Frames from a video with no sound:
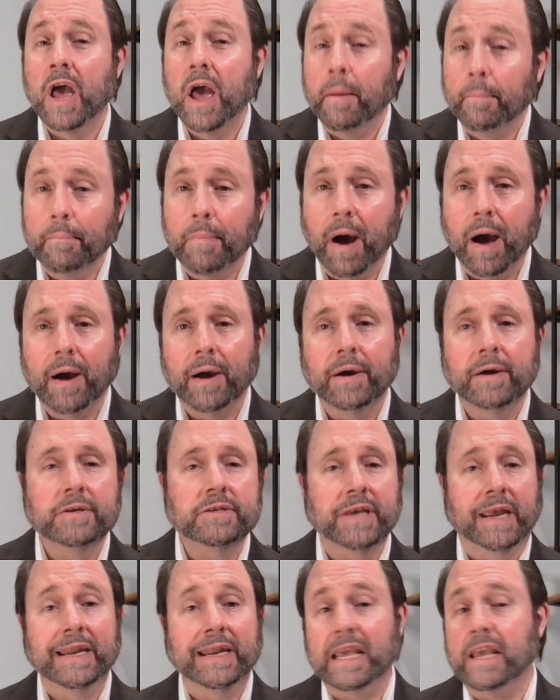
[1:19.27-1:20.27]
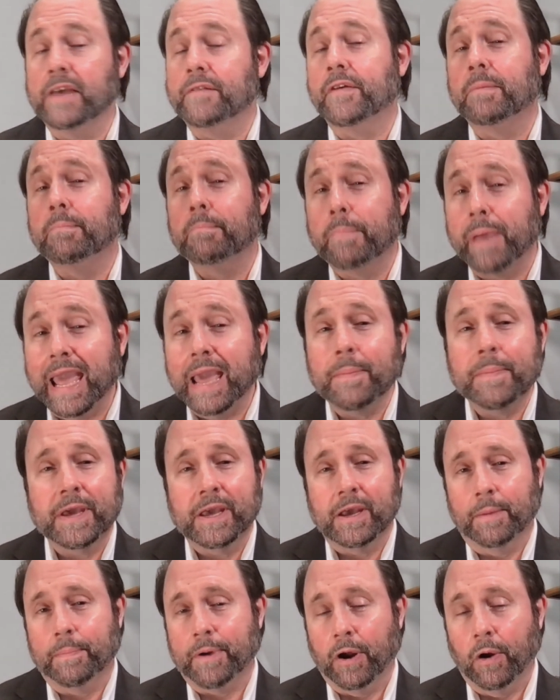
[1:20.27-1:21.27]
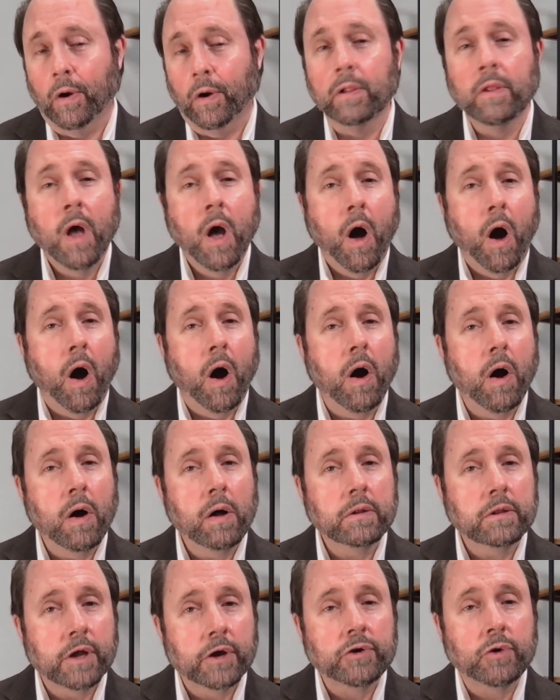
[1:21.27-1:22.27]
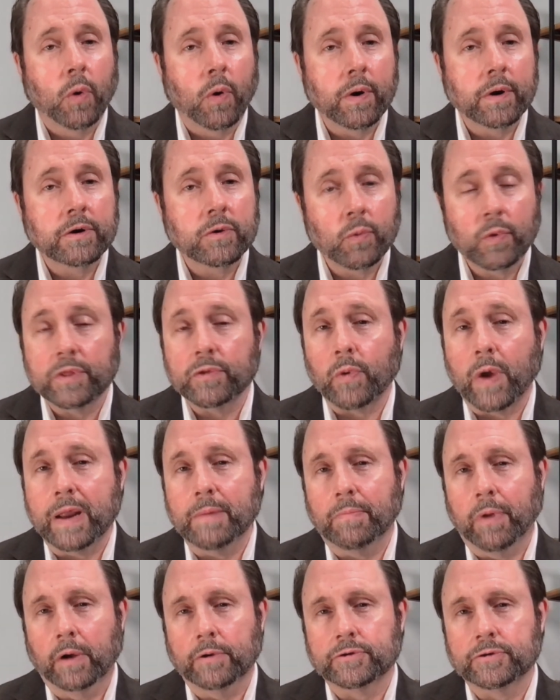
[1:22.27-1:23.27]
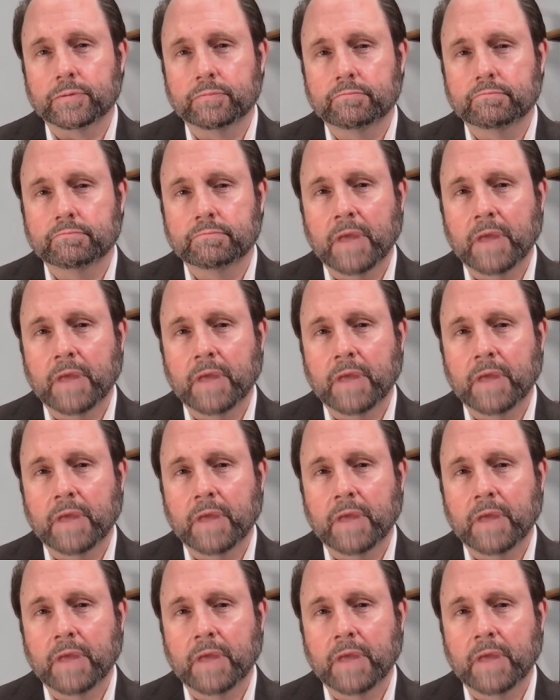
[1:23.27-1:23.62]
mugs, and even baby apparel, all adorned with rainbows.